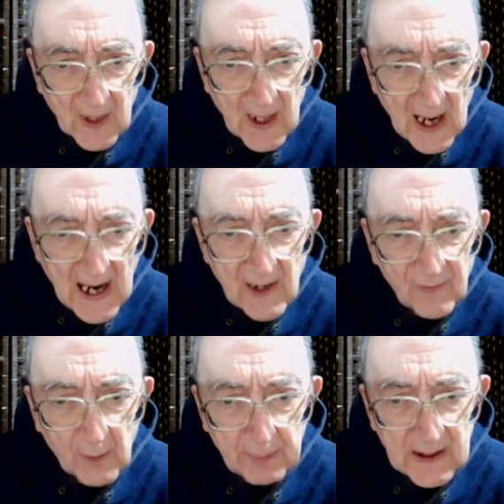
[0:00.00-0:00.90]
I have
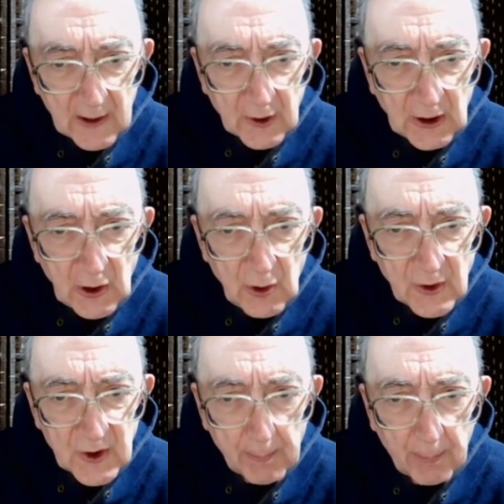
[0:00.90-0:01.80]
appeared to you
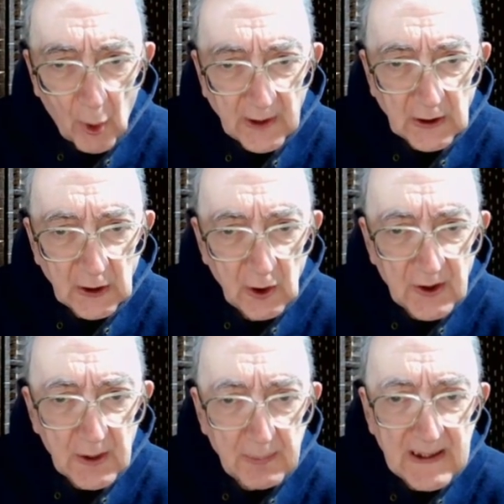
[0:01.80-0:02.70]
to appoint you
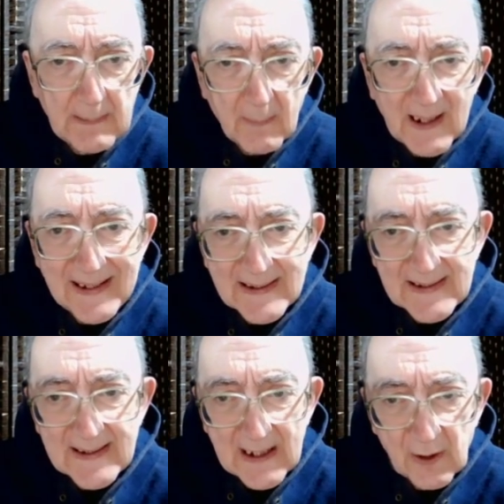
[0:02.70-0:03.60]
to be my
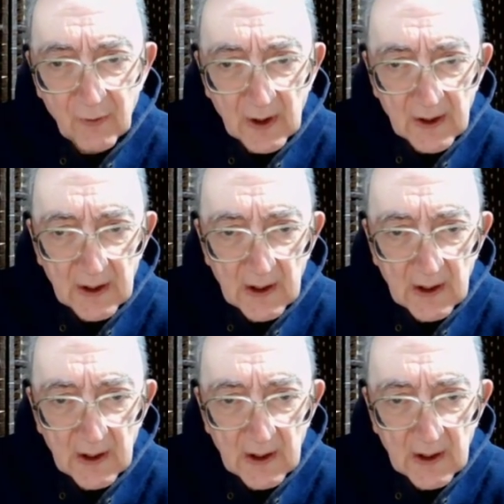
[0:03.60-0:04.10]
servant.